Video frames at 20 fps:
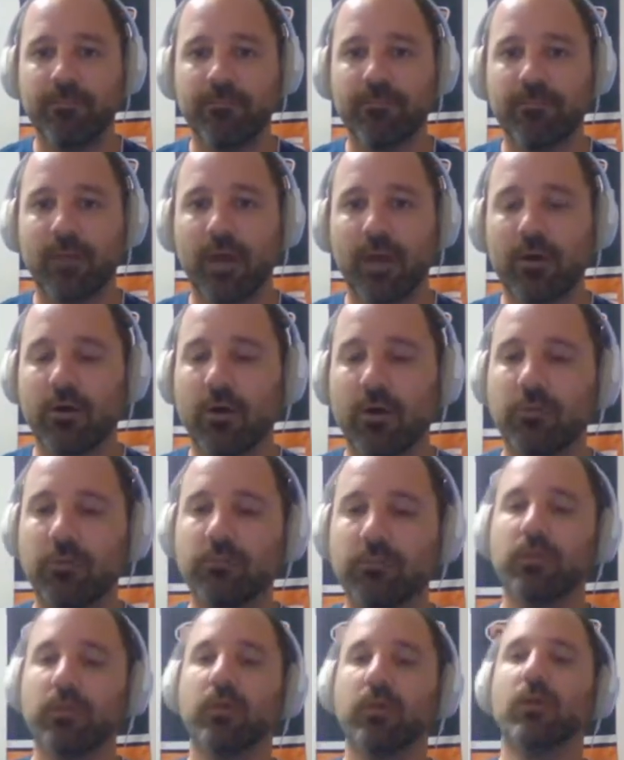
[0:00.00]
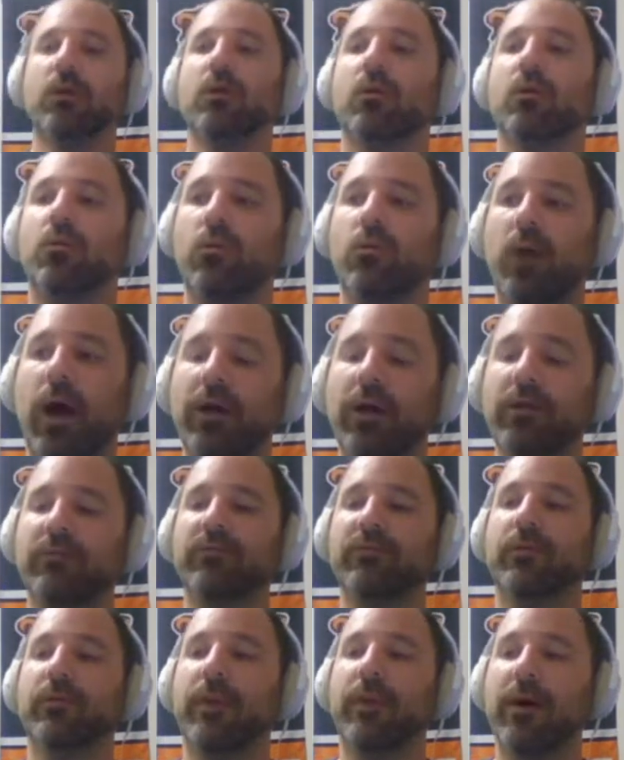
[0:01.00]
don't know. How do you
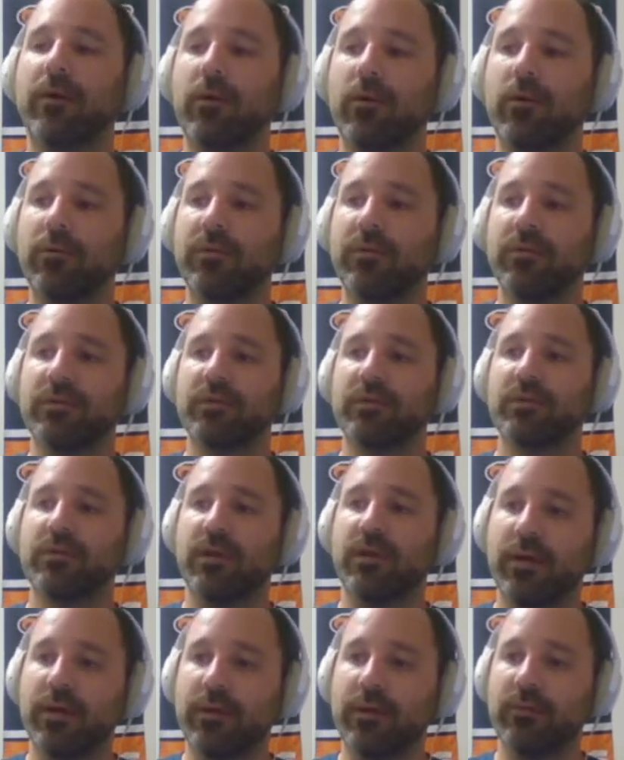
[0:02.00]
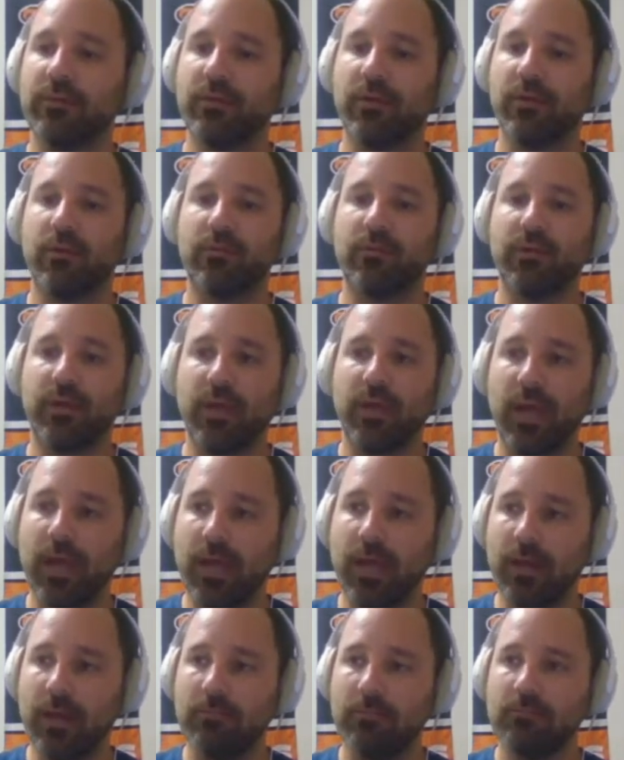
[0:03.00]
feel about all this? The
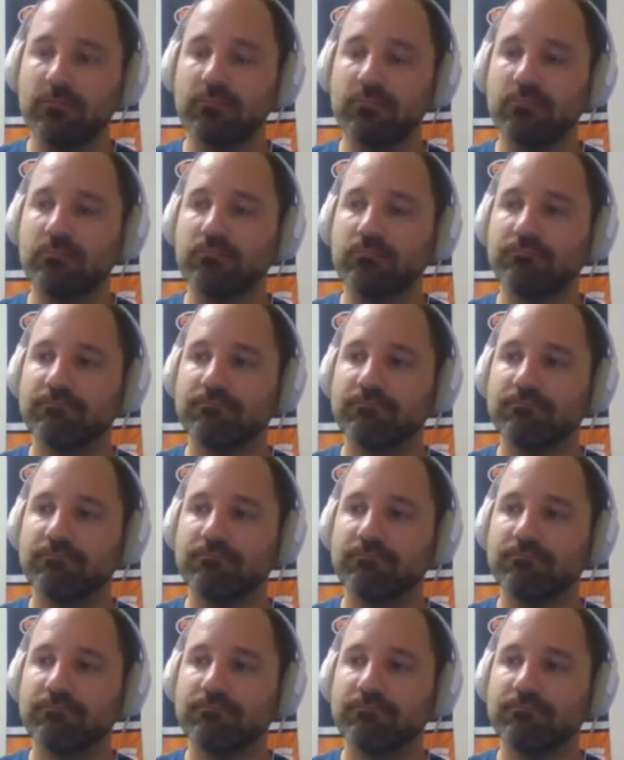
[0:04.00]
game